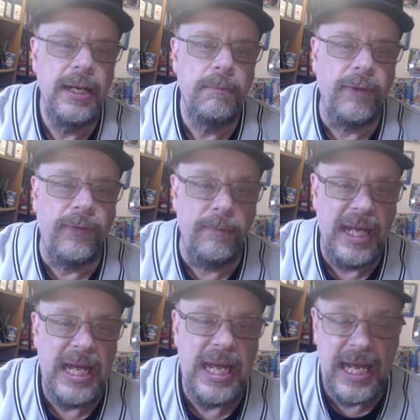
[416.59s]
but for
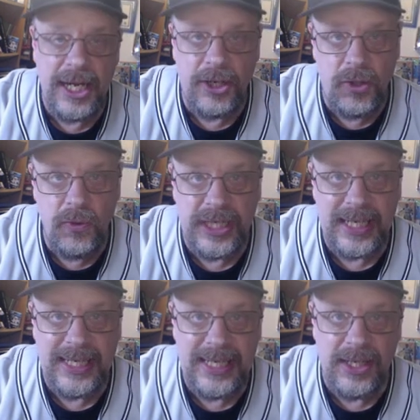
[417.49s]
me, he hit
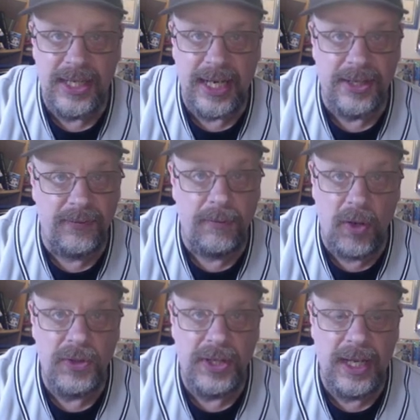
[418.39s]
266, and for
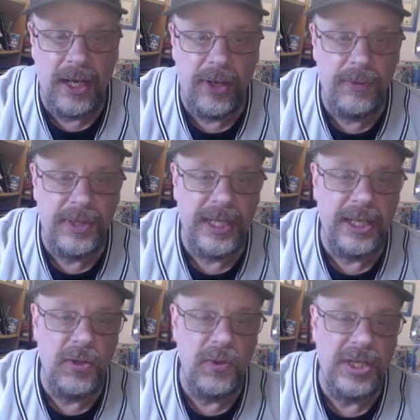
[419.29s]
most of the year, he was in the
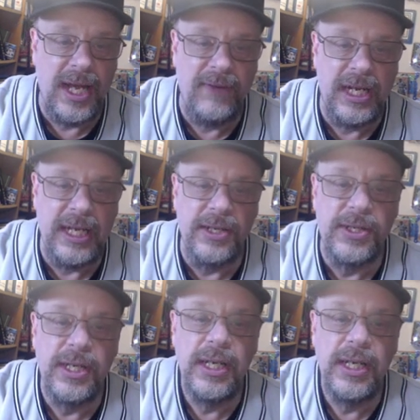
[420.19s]
270s.